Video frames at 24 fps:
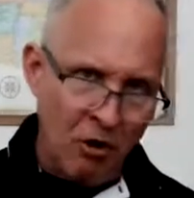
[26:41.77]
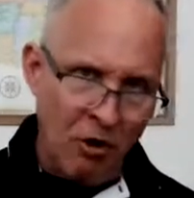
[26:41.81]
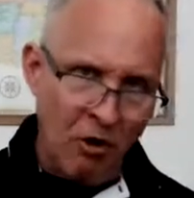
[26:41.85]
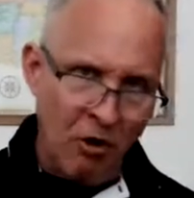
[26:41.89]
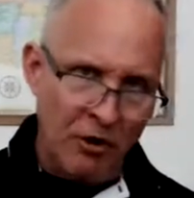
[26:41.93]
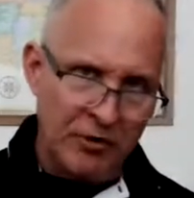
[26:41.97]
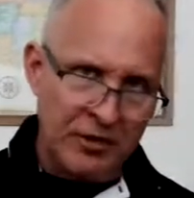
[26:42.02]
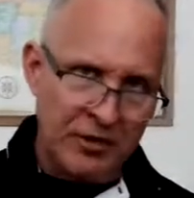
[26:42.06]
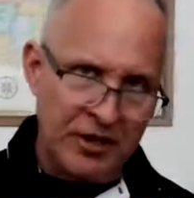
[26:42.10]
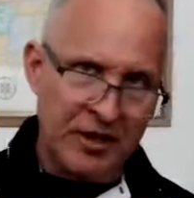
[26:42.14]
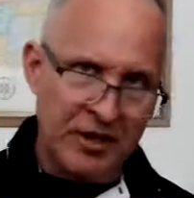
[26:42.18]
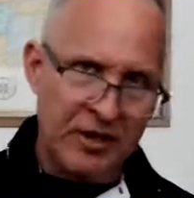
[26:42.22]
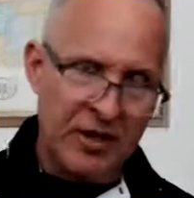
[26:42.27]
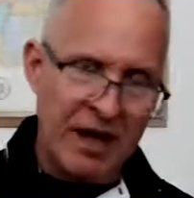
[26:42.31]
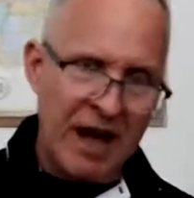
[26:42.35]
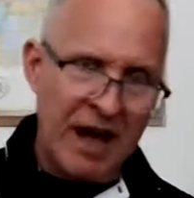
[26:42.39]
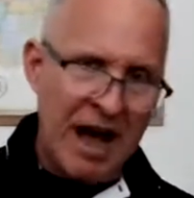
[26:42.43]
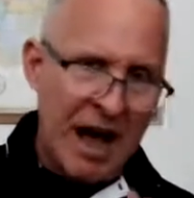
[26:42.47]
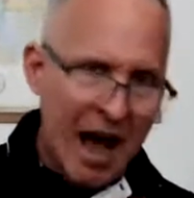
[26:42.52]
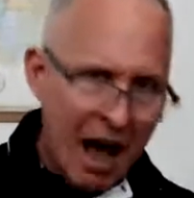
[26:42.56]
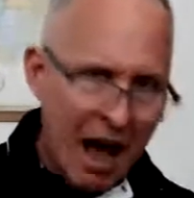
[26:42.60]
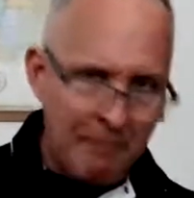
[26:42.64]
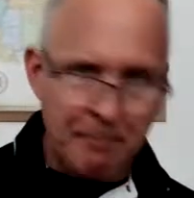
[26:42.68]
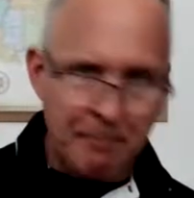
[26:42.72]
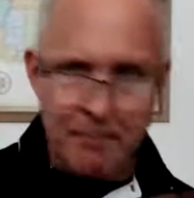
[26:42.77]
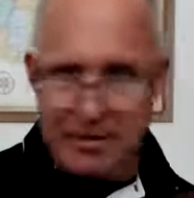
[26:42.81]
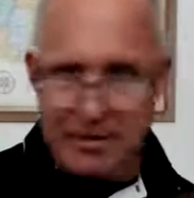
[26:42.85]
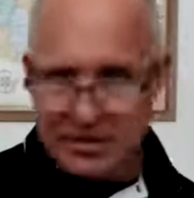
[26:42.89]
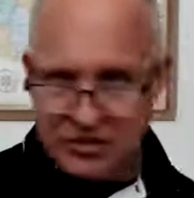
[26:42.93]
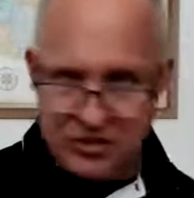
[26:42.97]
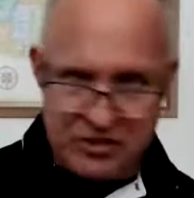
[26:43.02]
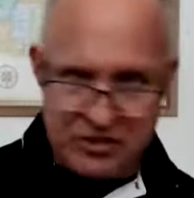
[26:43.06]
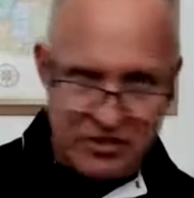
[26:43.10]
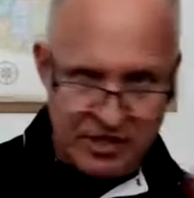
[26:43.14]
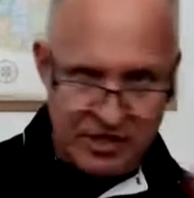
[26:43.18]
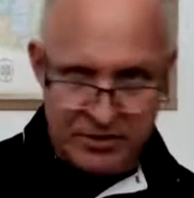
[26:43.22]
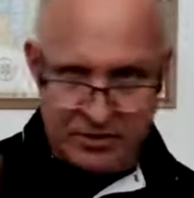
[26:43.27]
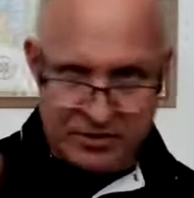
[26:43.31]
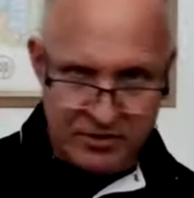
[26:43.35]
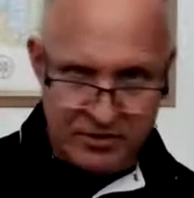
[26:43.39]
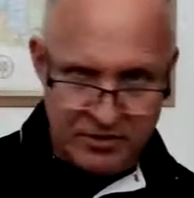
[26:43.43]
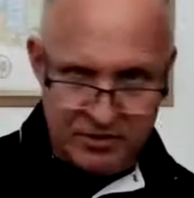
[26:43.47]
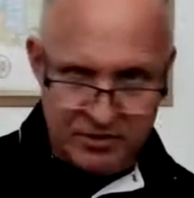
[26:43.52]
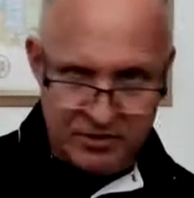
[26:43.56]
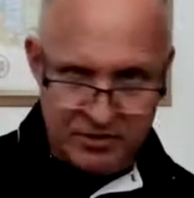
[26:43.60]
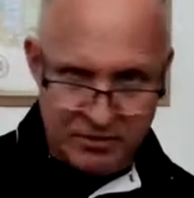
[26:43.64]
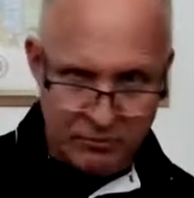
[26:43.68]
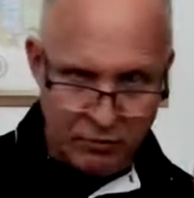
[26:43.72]
are the opposite
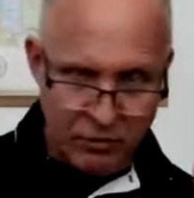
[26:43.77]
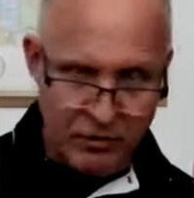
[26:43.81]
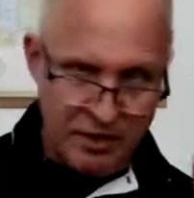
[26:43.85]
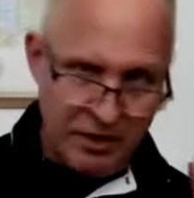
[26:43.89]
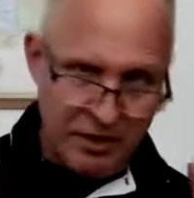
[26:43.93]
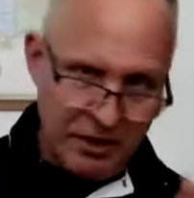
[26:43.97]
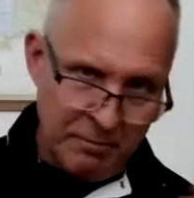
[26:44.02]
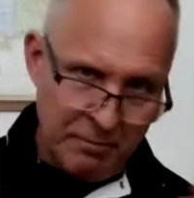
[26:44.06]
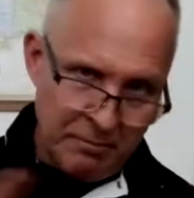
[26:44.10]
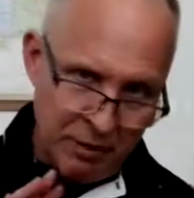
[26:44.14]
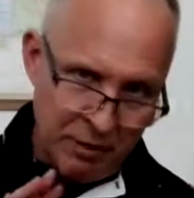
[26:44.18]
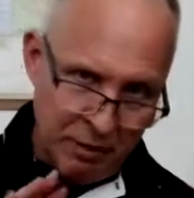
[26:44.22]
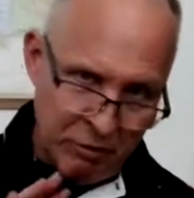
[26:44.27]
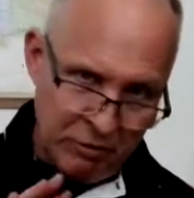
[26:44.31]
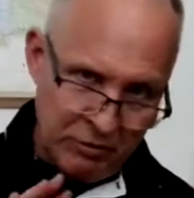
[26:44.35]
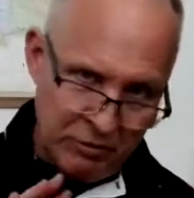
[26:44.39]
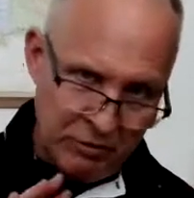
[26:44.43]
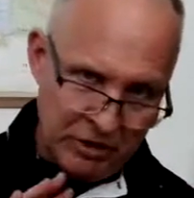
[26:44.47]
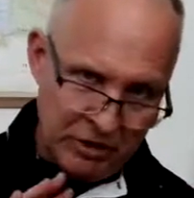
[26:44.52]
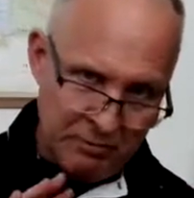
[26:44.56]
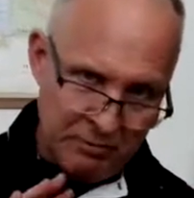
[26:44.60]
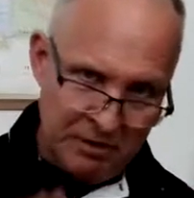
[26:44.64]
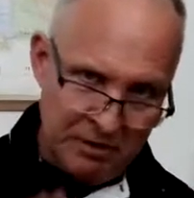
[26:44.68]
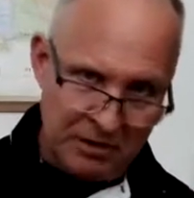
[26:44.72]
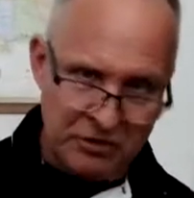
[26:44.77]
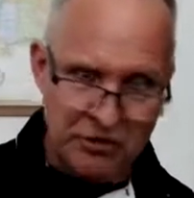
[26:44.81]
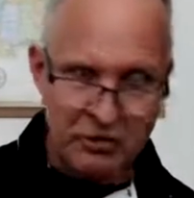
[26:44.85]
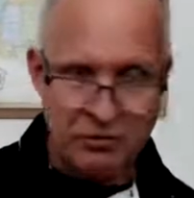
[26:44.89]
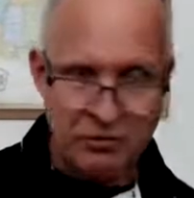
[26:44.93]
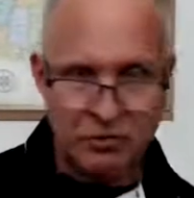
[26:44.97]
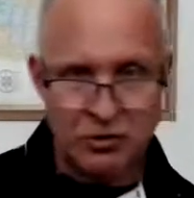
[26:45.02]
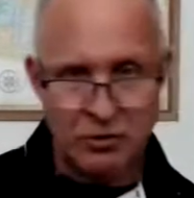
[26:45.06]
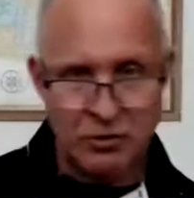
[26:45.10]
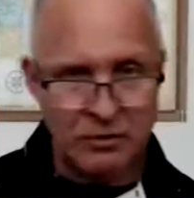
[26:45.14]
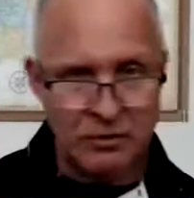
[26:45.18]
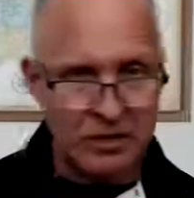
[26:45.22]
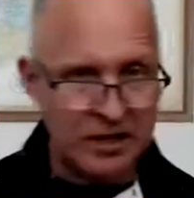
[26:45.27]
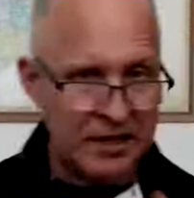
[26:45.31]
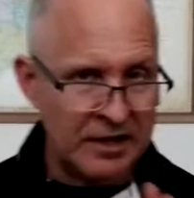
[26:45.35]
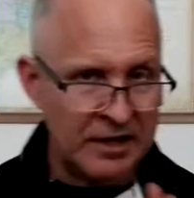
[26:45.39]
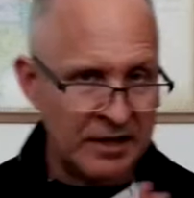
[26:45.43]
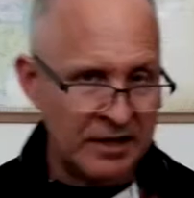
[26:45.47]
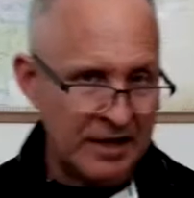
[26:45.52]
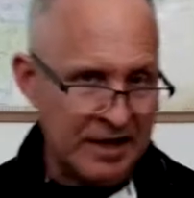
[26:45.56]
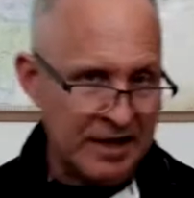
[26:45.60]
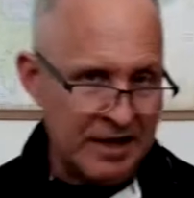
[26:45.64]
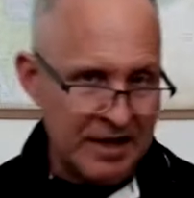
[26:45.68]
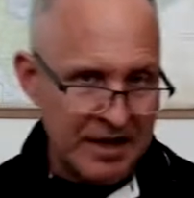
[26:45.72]
or the opposing muscle to
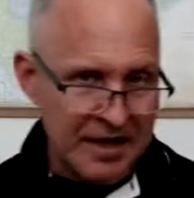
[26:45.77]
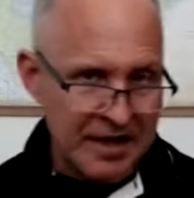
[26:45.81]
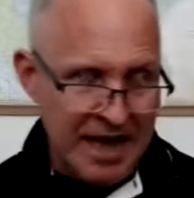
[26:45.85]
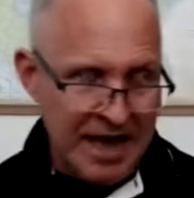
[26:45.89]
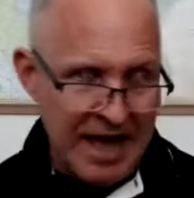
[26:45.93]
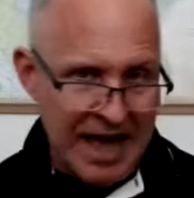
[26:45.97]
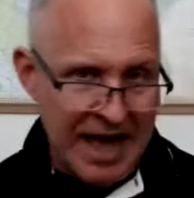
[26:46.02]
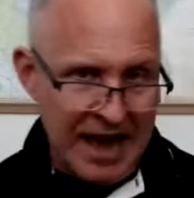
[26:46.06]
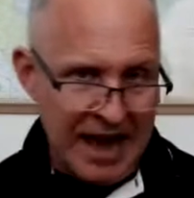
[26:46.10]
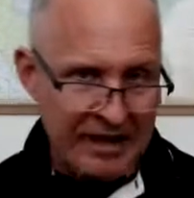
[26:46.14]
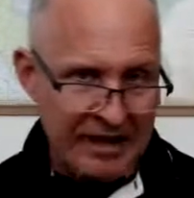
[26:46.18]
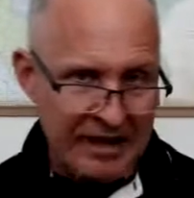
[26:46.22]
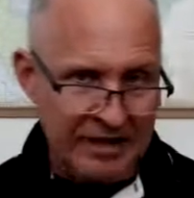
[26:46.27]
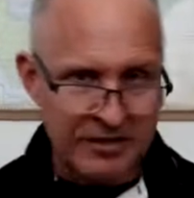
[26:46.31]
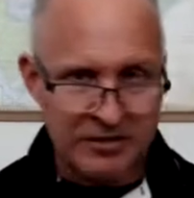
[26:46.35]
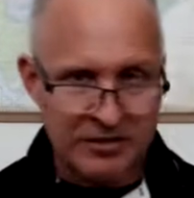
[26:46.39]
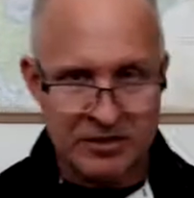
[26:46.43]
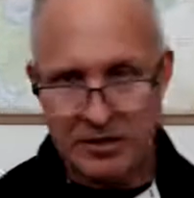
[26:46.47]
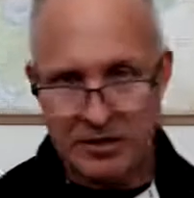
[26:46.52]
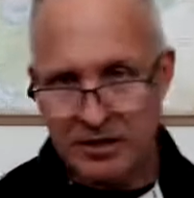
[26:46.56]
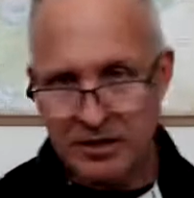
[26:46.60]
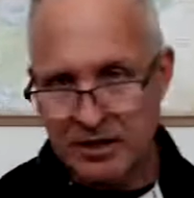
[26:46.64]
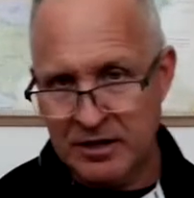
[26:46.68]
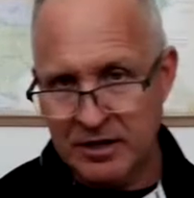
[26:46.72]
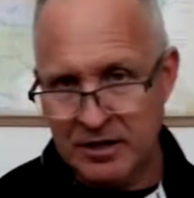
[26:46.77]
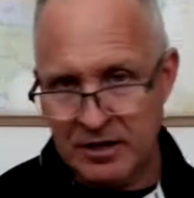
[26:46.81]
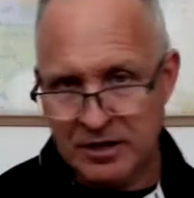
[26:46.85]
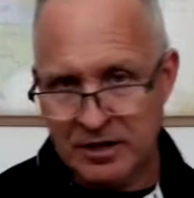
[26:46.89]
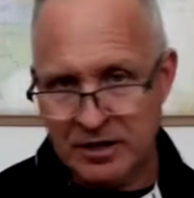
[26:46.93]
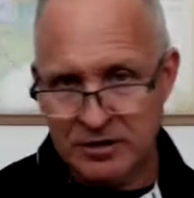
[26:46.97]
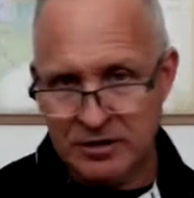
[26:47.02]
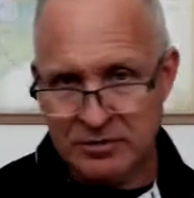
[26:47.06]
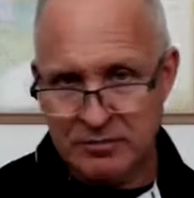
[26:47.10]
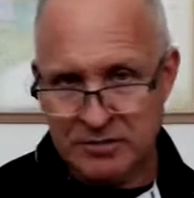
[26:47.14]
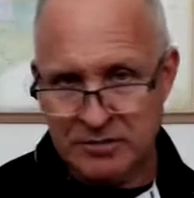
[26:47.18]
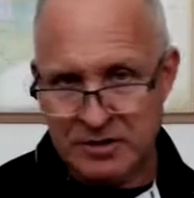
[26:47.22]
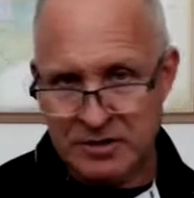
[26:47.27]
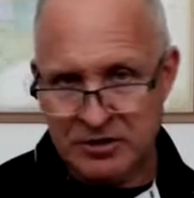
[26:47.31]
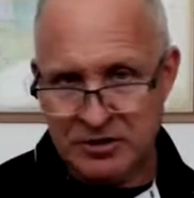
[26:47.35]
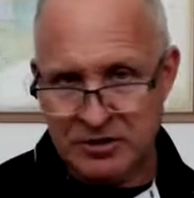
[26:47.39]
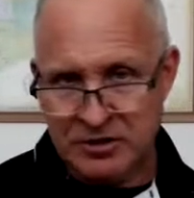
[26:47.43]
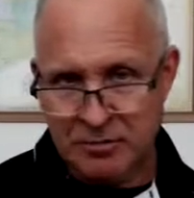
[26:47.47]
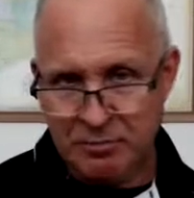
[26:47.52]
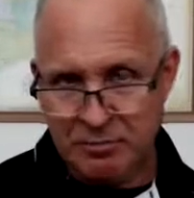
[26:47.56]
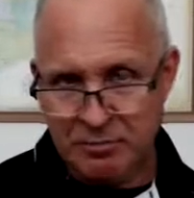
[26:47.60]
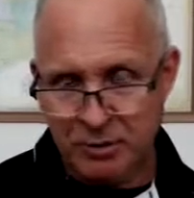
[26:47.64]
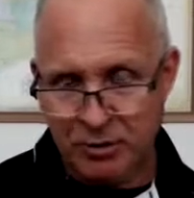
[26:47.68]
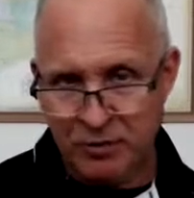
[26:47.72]
the agonist. It's,
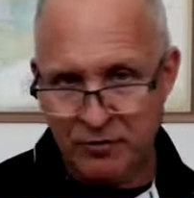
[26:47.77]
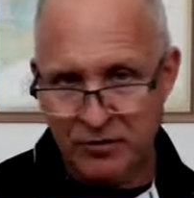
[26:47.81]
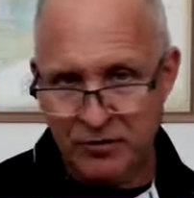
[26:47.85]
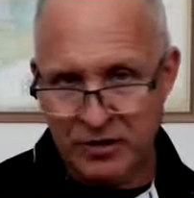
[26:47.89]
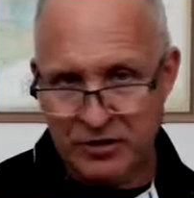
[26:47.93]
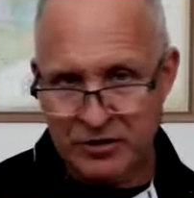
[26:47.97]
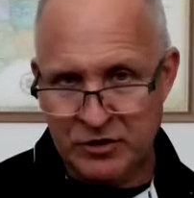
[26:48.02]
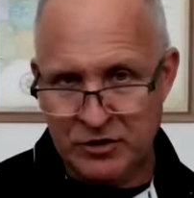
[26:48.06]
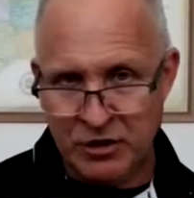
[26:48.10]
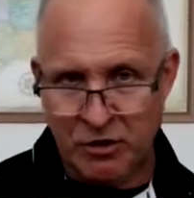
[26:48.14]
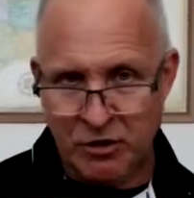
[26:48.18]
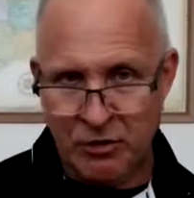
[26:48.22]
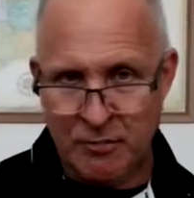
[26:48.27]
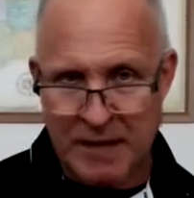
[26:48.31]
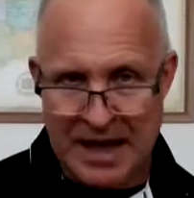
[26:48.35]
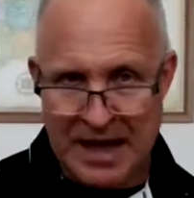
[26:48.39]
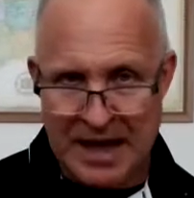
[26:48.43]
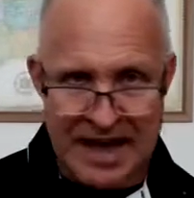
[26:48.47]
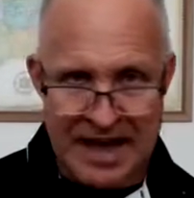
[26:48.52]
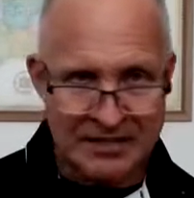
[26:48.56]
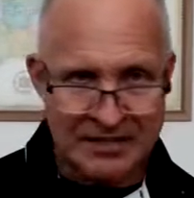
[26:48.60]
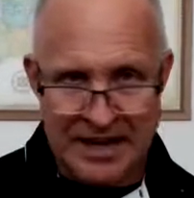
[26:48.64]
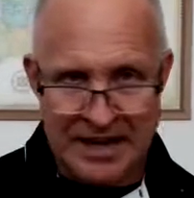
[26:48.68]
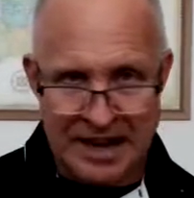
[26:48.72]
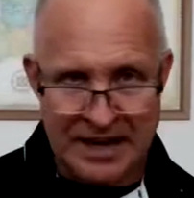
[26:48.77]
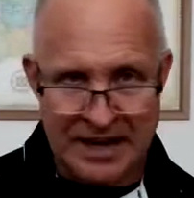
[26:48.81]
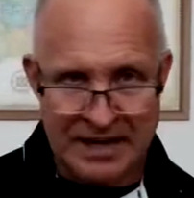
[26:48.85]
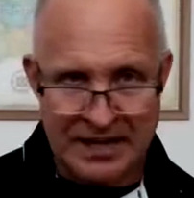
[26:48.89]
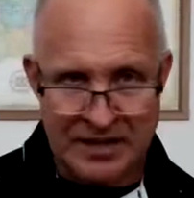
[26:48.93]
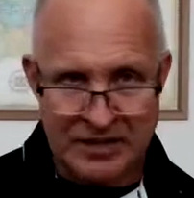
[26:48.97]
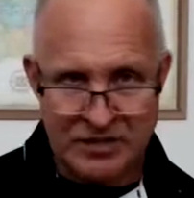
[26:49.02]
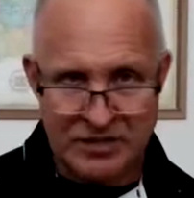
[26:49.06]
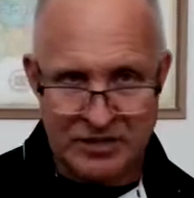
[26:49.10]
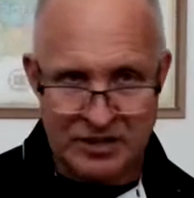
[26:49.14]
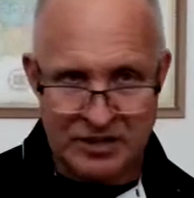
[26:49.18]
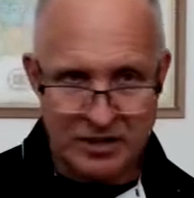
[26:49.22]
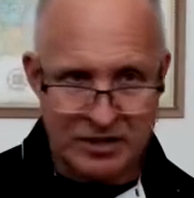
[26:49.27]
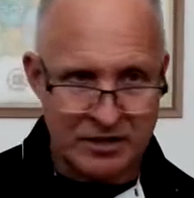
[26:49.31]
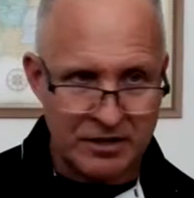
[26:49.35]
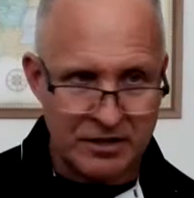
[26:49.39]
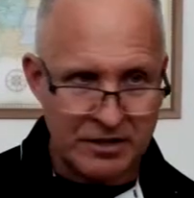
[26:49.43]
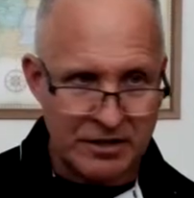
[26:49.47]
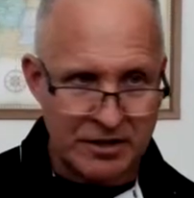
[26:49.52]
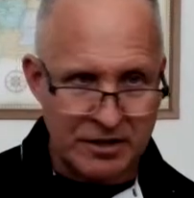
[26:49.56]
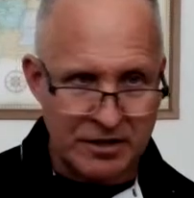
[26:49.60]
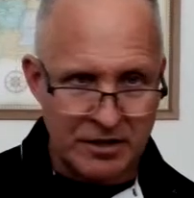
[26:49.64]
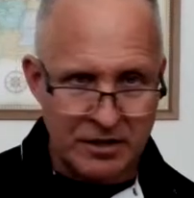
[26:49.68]
it's a perfect term, antagonistic.